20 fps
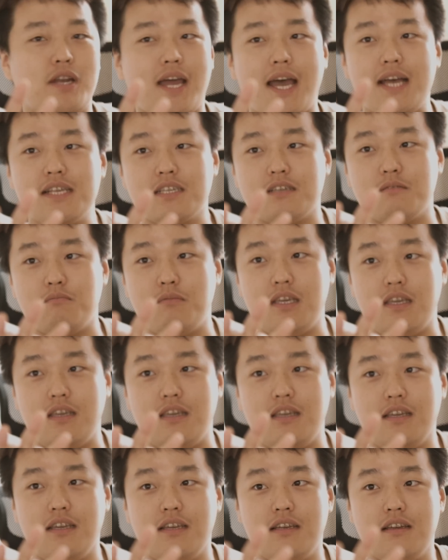would ask
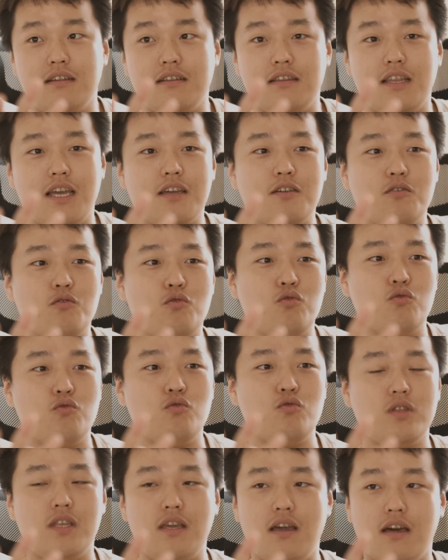me like
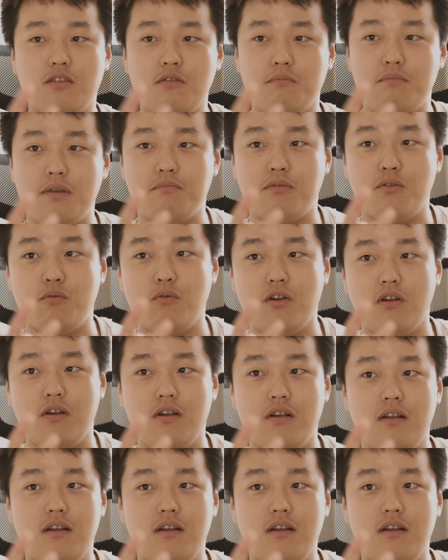who the other people were.